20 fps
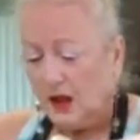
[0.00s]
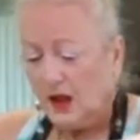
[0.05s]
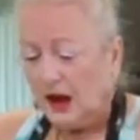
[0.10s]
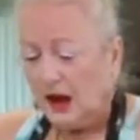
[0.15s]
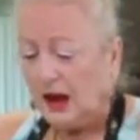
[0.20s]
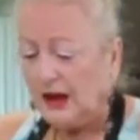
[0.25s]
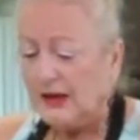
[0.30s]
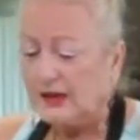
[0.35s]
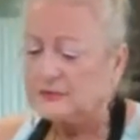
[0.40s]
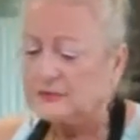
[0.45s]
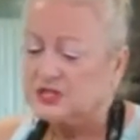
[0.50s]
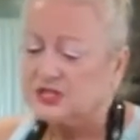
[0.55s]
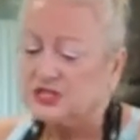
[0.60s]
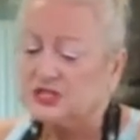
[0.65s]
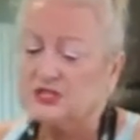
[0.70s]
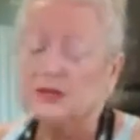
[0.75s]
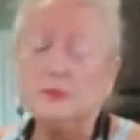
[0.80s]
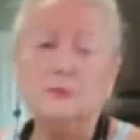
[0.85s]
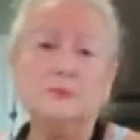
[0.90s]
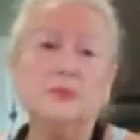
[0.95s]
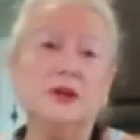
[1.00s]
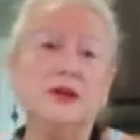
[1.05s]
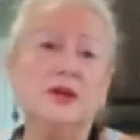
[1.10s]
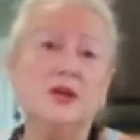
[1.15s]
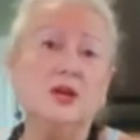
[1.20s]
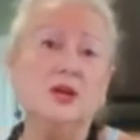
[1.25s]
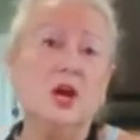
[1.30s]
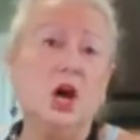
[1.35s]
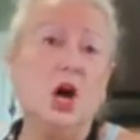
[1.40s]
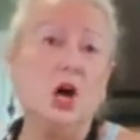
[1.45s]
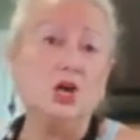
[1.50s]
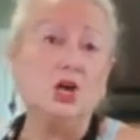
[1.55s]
I am just simply a